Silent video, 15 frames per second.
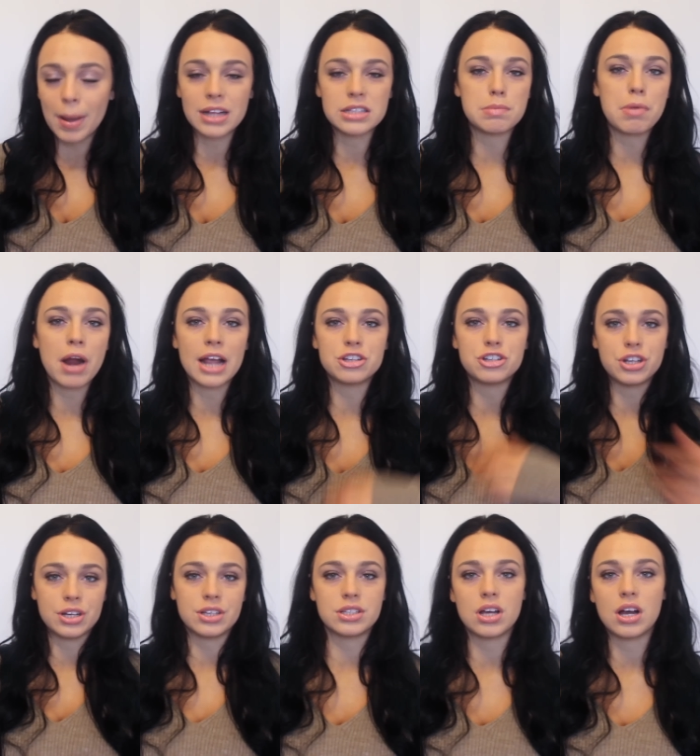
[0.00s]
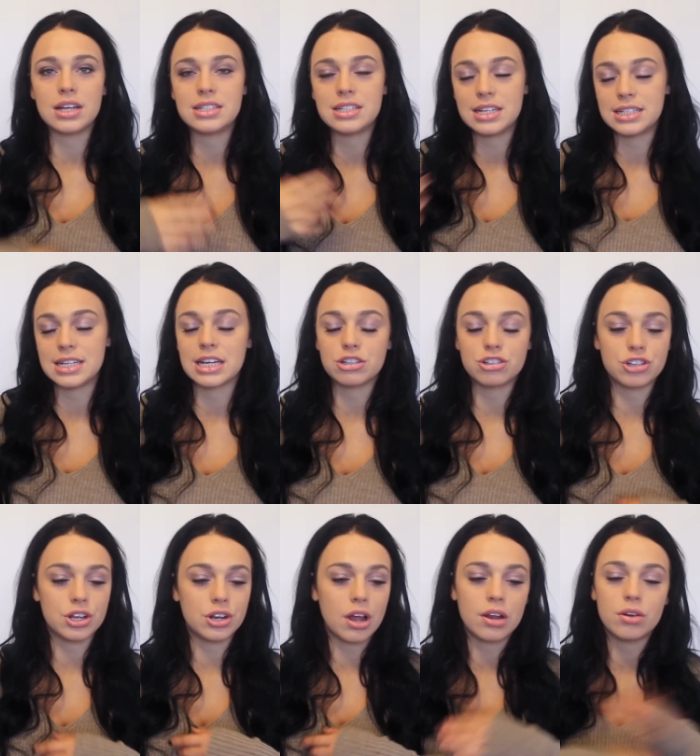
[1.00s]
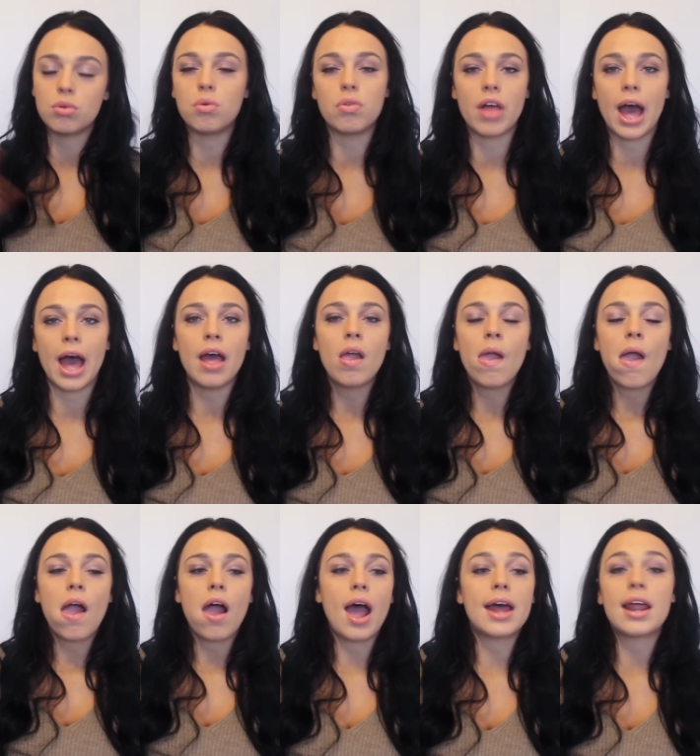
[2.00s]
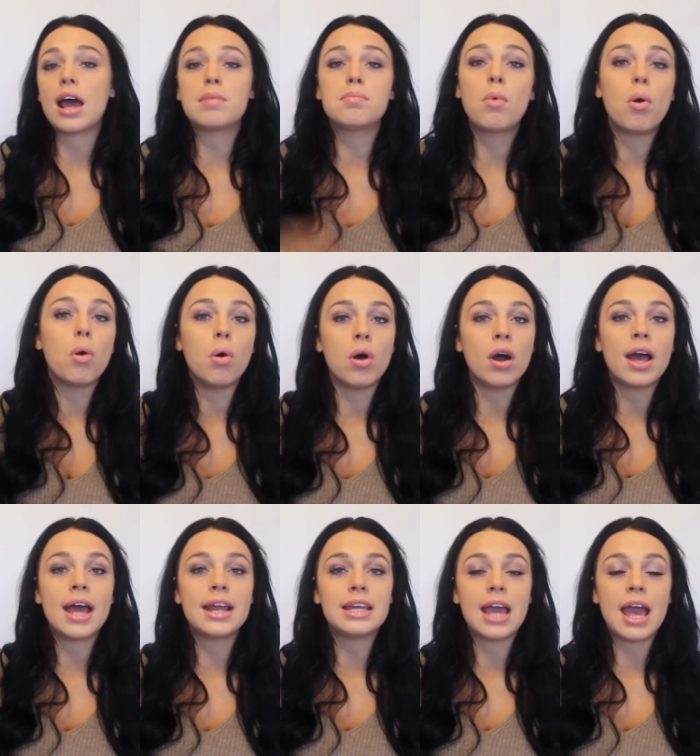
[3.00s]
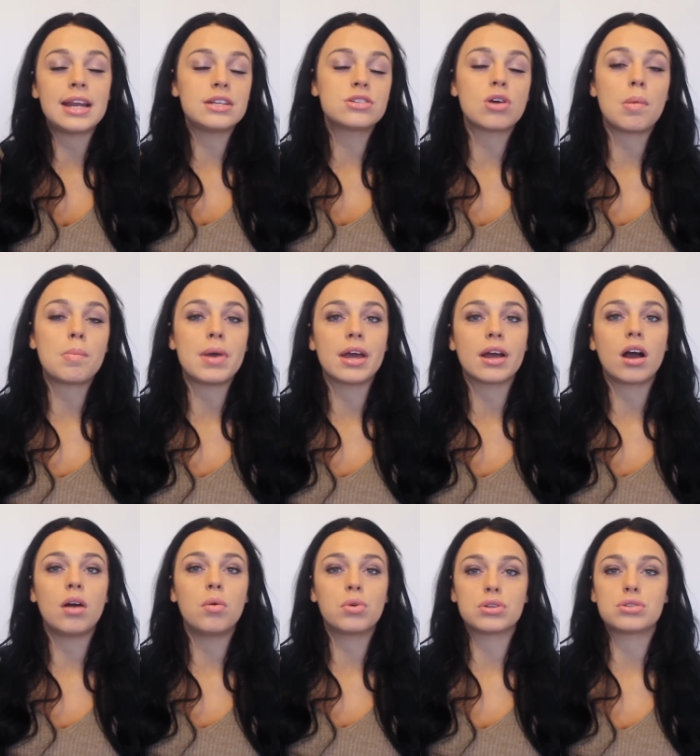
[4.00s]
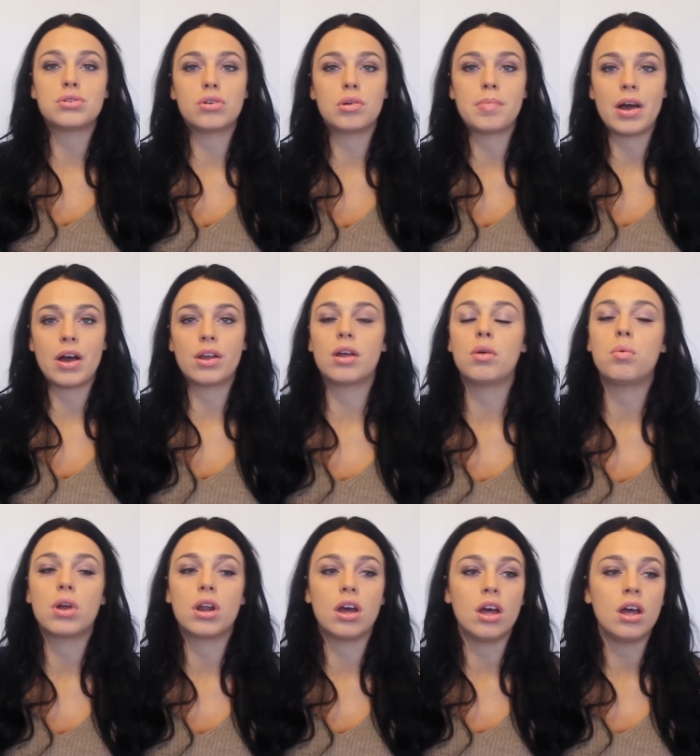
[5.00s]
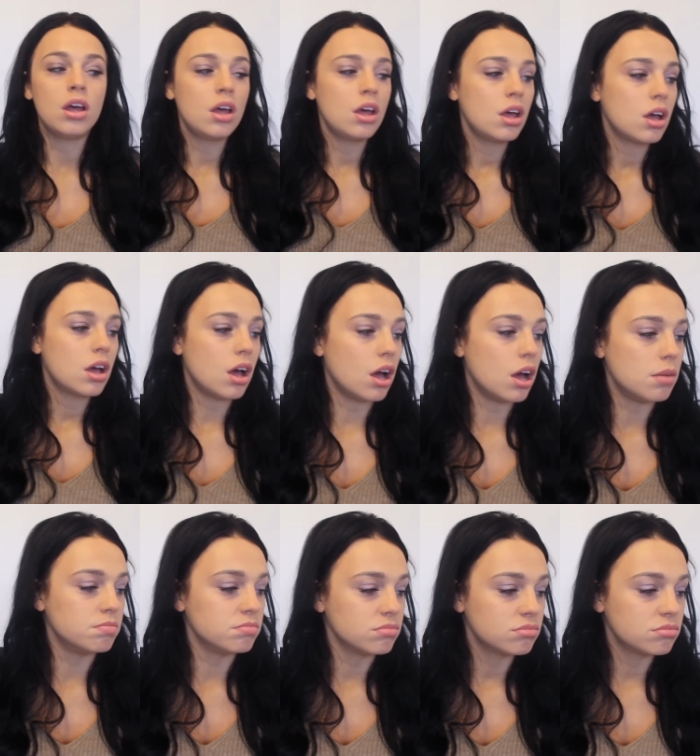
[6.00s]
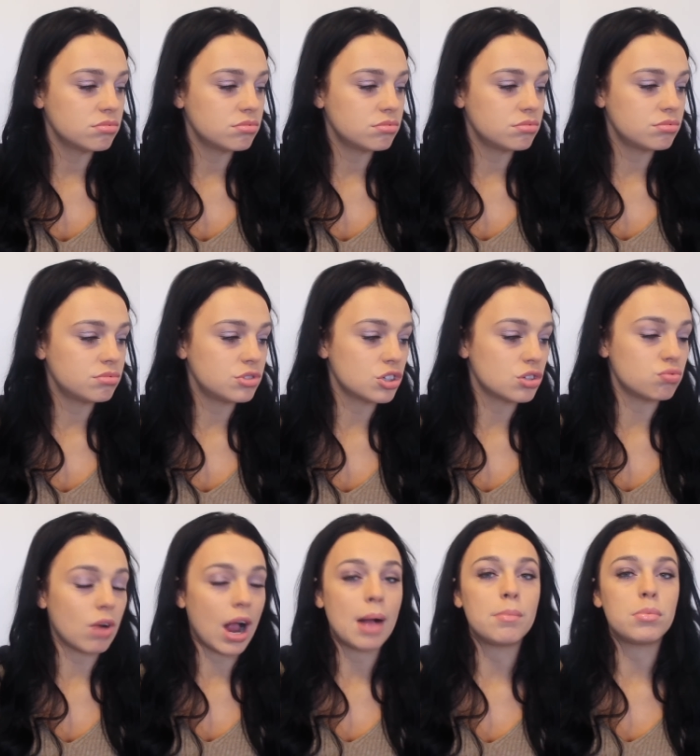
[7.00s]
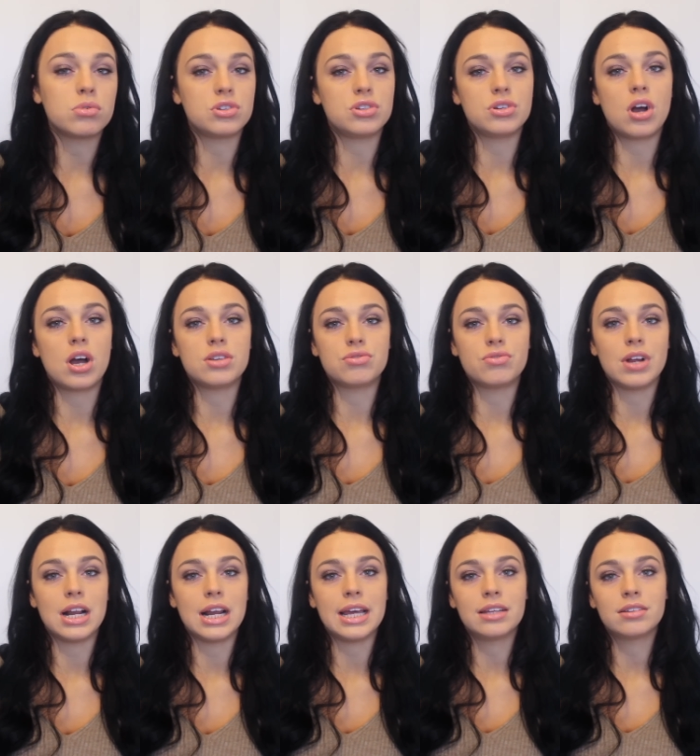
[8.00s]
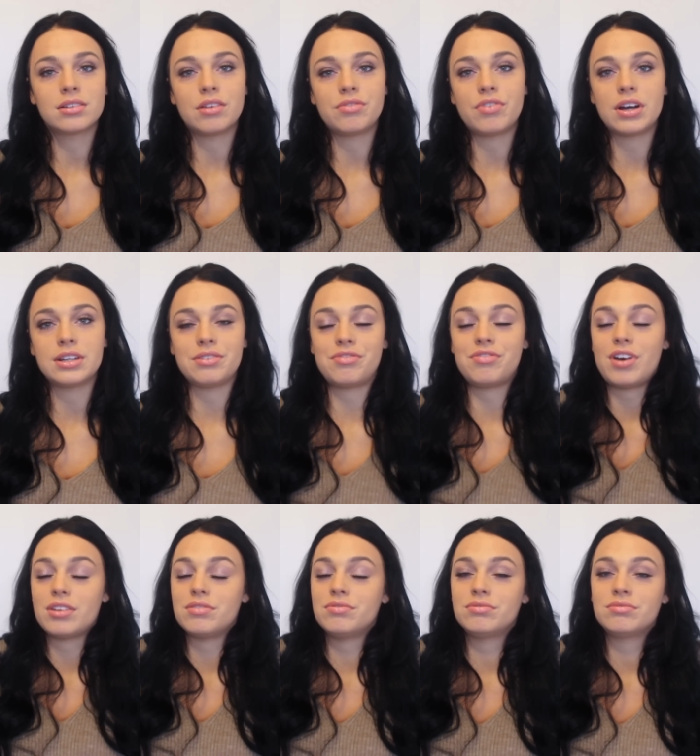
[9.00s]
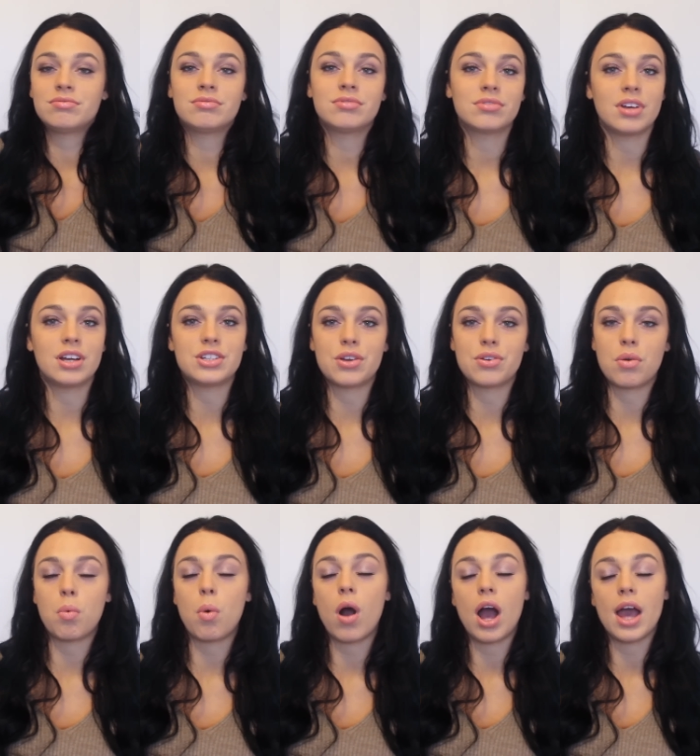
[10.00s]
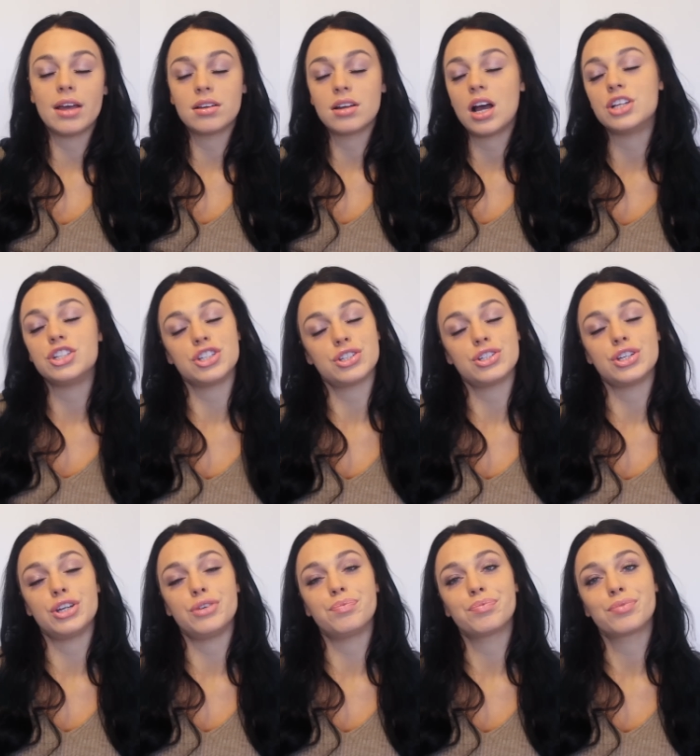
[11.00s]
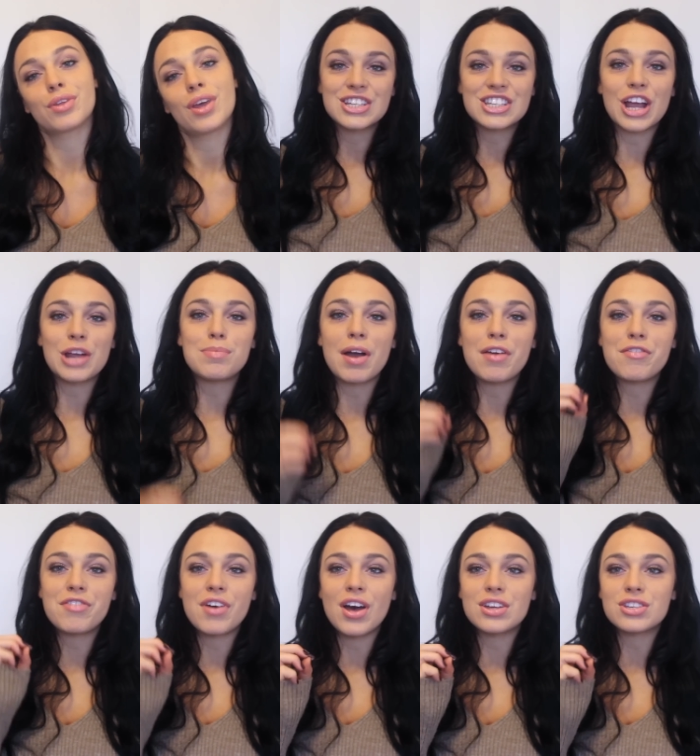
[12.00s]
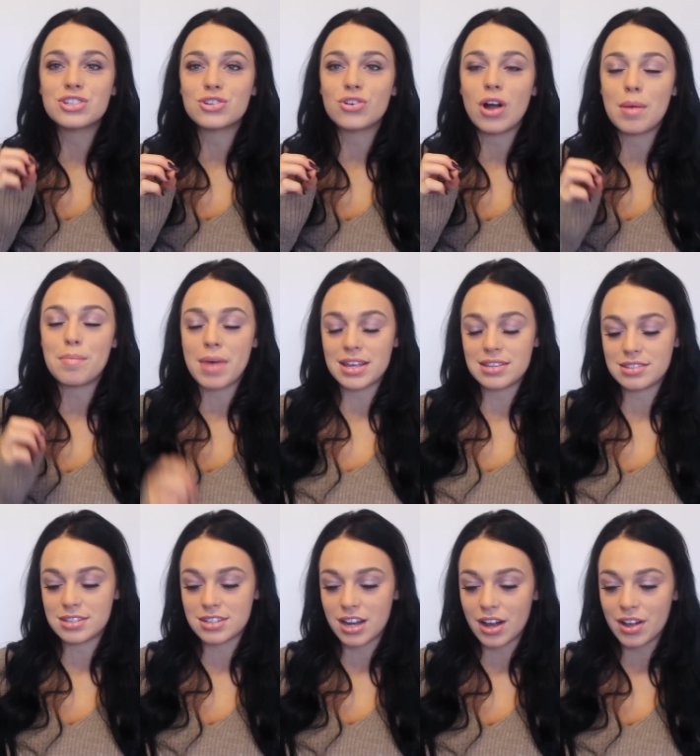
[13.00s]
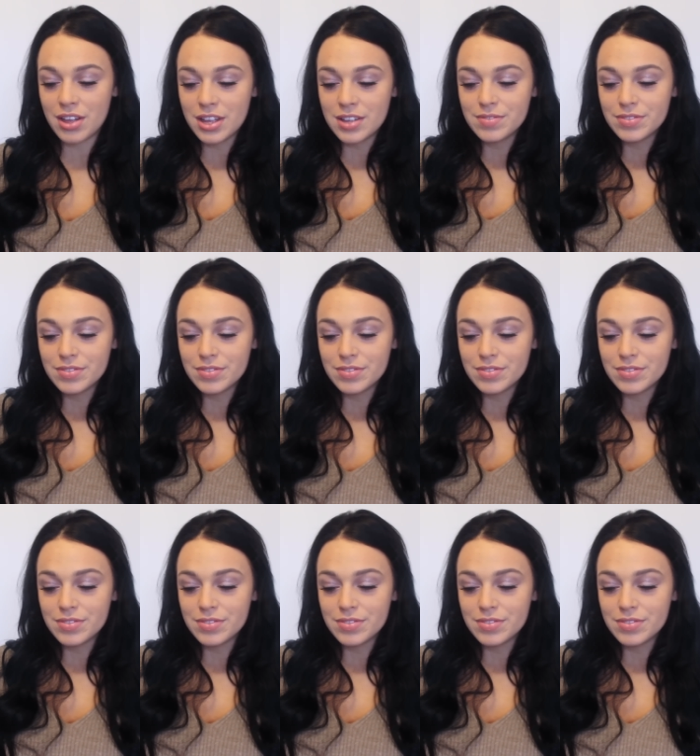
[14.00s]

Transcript: about depression, anxiety, addiction and all that and, and, more. Any any topic I want to talk about and I want to um, just ramble to you guys really. I find it fun. I don't know why, I just do. So my first trimester,